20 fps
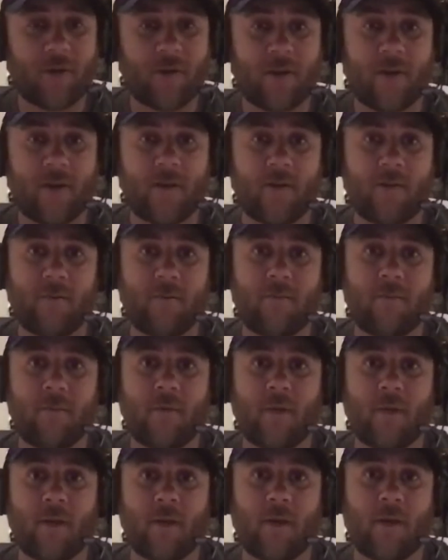and
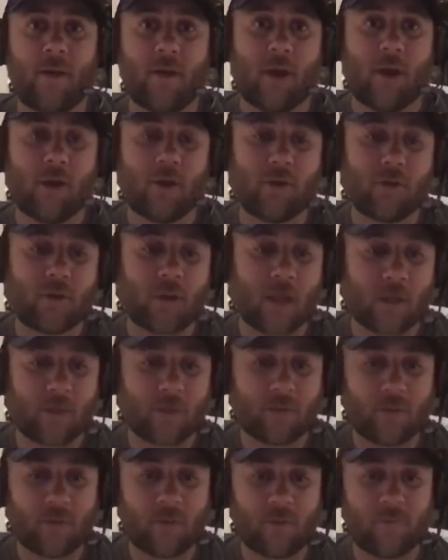good luck
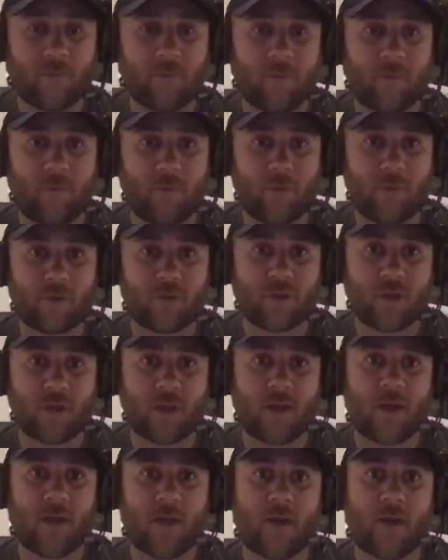with the future.